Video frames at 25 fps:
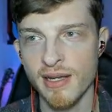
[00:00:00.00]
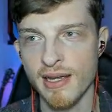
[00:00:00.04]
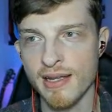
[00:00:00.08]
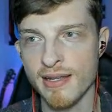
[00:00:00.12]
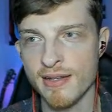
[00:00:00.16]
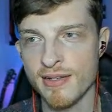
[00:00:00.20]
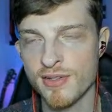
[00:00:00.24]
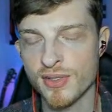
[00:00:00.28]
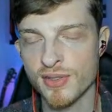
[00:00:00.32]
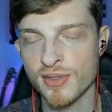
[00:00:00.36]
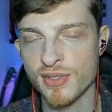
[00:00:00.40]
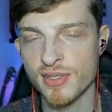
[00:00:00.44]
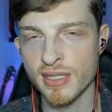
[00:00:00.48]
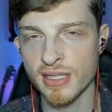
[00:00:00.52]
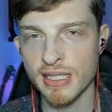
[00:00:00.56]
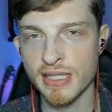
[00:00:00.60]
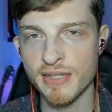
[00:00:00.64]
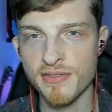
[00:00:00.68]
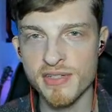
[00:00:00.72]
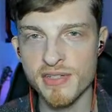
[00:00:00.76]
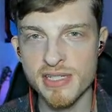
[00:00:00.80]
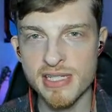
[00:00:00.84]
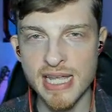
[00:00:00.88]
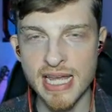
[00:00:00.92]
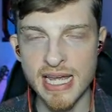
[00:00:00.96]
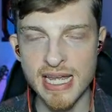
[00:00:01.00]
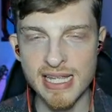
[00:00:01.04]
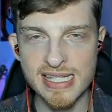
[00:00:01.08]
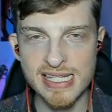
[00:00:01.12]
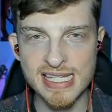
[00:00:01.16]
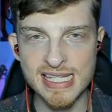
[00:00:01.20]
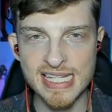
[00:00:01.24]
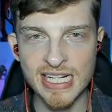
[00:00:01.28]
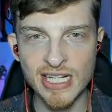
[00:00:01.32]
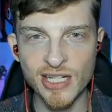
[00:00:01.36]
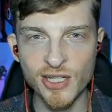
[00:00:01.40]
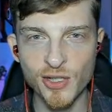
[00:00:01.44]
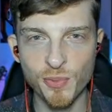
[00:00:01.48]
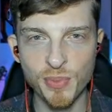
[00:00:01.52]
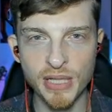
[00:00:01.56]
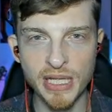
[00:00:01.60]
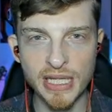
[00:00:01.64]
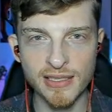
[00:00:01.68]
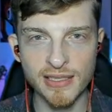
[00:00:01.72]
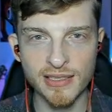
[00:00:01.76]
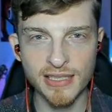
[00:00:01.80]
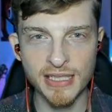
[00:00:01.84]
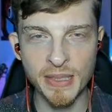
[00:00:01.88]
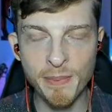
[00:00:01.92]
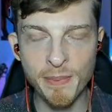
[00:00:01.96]
It delivers that
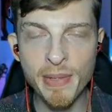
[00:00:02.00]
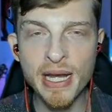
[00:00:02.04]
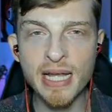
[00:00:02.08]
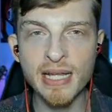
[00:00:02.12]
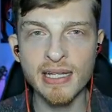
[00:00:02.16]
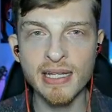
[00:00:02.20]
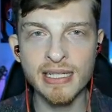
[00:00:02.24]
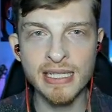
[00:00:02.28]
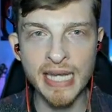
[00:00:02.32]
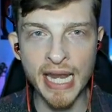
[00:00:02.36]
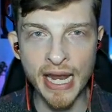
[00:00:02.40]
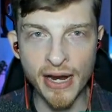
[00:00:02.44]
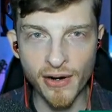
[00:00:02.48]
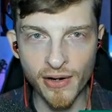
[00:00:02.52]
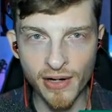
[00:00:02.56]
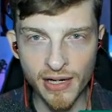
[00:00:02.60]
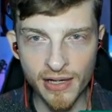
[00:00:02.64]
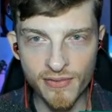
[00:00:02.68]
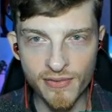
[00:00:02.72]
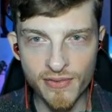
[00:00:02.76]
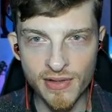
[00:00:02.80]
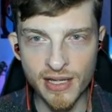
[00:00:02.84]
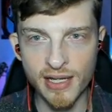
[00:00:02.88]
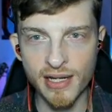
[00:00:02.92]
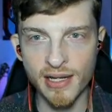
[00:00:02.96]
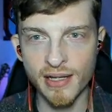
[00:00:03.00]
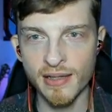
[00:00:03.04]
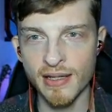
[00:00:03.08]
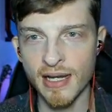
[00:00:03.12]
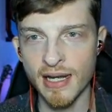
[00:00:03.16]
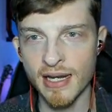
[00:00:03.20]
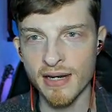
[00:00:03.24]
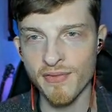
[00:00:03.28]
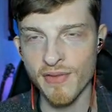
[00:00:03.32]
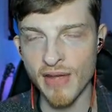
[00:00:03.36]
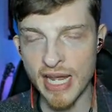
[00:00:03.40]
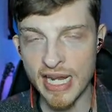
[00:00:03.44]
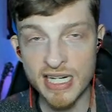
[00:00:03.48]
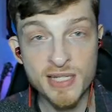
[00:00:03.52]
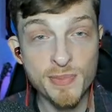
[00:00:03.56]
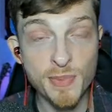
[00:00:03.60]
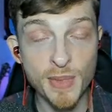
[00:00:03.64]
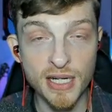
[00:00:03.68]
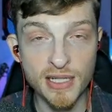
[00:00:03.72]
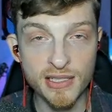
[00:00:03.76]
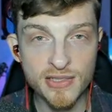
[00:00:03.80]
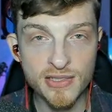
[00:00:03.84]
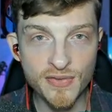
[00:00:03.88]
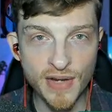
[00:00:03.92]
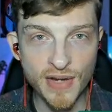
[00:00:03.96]
single-player, compelling narrative that a lot of
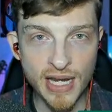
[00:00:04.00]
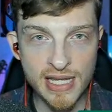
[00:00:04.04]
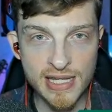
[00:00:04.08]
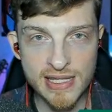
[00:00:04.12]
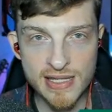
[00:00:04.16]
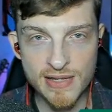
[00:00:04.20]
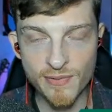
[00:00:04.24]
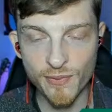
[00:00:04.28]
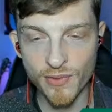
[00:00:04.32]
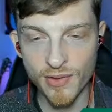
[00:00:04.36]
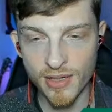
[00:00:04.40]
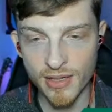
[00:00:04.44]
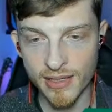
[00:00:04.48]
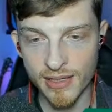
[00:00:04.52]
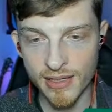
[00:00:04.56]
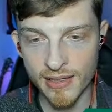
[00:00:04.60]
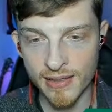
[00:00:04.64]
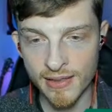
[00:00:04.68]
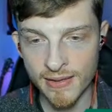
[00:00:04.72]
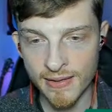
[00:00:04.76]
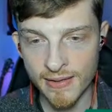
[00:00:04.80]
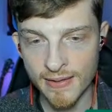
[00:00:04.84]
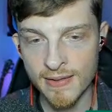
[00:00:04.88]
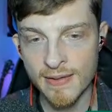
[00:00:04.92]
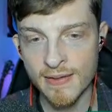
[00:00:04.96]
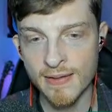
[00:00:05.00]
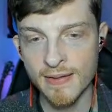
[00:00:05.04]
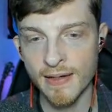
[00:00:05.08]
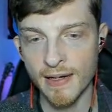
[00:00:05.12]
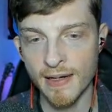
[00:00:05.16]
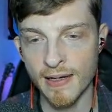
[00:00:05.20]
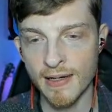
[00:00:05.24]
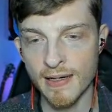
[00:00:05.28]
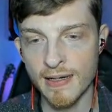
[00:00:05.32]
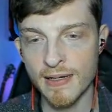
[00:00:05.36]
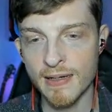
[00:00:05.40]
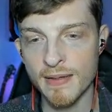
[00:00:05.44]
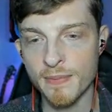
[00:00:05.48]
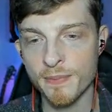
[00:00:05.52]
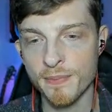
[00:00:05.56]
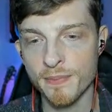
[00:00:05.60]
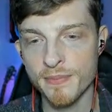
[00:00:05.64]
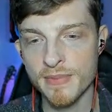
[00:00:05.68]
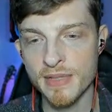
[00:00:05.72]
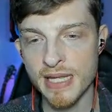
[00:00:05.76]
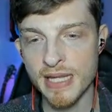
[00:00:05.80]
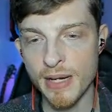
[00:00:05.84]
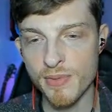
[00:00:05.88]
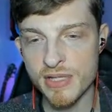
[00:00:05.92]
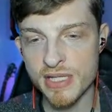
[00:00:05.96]
Xbox fans have wanted.
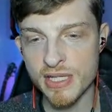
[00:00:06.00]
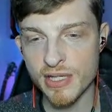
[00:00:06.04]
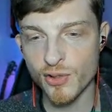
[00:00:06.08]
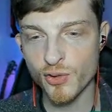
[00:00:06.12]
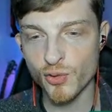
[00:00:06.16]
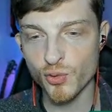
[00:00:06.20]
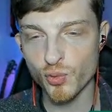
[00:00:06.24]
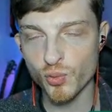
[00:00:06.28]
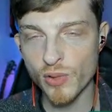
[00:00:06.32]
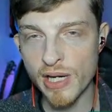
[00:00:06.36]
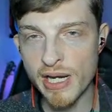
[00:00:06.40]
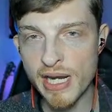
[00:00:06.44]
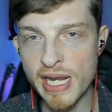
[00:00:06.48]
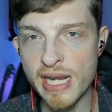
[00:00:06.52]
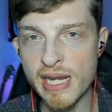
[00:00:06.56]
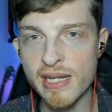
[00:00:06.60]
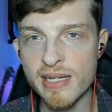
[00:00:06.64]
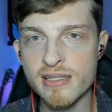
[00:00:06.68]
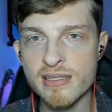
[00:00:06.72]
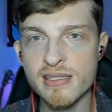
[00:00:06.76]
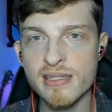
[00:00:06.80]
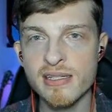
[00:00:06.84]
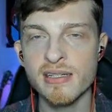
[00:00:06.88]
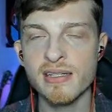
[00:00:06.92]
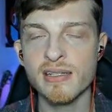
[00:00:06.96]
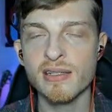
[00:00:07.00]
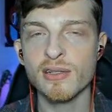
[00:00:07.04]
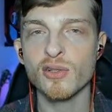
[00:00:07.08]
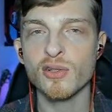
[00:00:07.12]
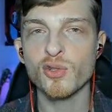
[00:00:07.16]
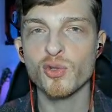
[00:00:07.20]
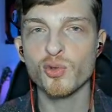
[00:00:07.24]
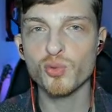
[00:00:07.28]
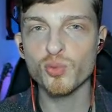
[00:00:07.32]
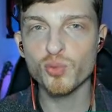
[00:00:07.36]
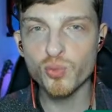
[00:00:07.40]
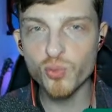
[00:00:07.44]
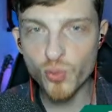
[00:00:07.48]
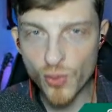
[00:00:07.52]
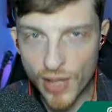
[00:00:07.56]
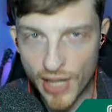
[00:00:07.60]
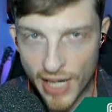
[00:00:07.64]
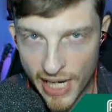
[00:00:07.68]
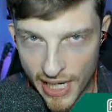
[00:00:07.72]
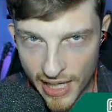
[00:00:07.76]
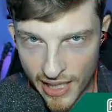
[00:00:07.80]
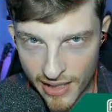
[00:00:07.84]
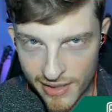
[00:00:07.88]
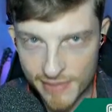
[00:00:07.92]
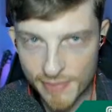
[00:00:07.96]
That was a great
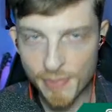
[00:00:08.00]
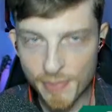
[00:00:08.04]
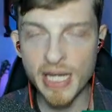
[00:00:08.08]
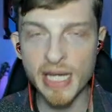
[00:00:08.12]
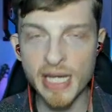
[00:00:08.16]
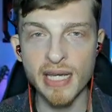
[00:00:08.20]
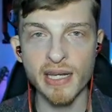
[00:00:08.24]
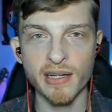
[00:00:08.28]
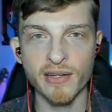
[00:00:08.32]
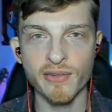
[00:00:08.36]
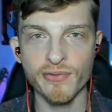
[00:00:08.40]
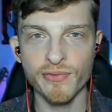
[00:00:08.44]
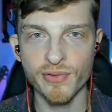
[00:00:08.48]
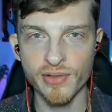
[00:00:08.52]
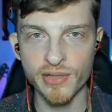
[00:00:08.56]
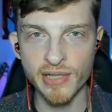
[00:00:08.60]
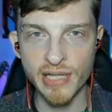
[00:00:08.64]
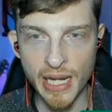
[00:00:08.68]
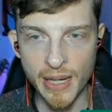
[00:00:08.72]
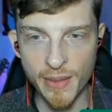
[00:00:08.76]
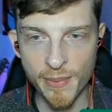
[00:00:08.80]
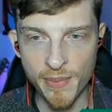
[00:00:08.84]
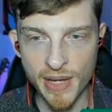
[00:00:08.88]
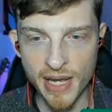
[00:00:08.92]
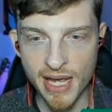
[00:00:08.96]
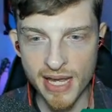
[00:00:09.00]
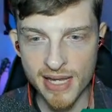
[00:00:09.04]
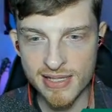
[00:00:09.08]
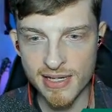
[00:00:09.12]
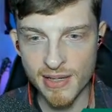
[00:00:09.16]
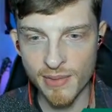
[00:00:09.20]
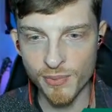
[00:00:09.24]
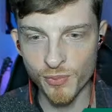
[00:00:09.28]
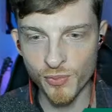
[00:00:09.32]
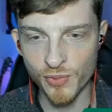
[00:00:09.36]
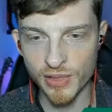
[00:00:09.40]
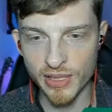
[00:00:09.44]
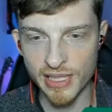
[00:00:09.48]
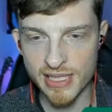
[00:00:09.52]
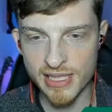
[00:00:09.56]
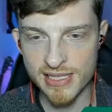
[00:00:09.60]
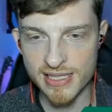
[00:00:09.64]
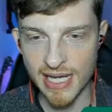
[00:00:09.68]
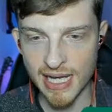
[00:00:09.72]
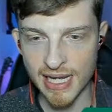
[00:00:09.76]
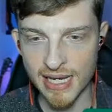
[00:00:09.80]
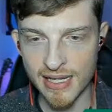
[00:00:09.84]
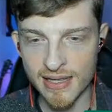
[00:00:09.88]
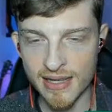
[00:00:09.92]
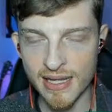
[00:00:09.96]
pick for Game Pass, and I'm really
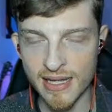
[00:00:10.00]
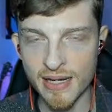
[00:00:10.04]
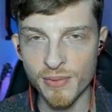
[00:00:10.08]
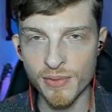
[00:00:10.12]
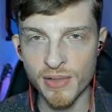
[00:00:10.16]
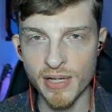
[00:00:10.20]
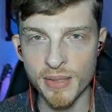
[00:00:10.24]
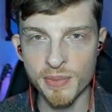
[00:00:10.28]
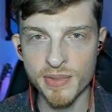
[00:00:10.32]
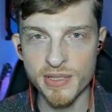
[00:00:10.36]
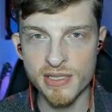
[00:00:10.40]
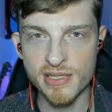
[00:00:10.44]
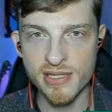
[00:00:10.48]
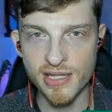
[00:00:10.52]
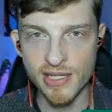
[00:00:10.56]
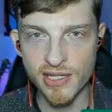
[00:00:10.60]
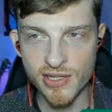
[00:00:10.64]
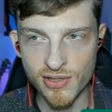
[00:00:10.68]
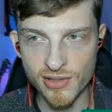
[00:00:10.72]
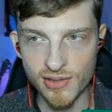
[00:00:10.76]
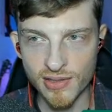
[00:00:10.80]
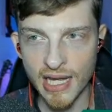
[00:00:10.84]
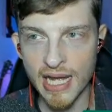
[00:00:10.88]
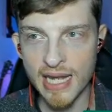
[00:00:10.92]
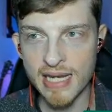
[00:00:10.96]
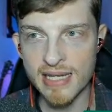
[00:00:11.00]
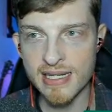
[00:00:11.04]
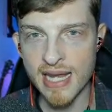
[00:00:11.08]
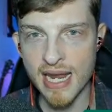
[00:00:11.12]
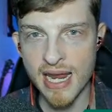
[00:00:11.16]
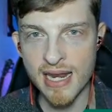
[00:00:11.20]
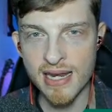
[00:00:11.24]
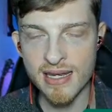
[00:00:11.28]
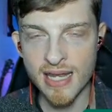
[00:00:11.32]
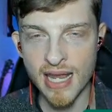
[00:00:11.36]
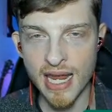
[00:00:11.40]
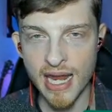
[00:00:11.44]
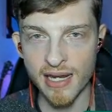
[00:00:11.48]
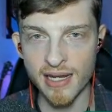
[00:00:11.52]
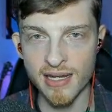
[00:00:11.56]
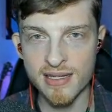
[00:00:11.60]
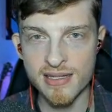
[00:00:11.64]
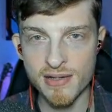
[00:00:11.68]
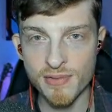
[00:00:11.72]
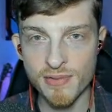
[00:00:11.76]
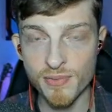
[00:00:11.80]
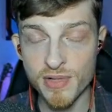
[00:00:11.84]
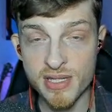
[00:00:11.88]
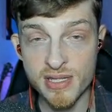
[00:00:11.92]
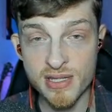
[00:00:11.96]
excited that they were able to secure that day and date because
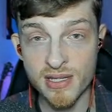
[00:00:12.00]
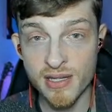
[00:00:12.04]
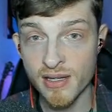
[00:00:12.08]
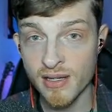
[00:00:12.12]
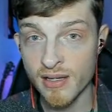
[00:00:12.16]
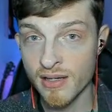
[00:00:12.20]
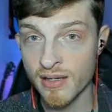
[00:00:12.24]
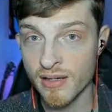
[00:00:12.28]
it was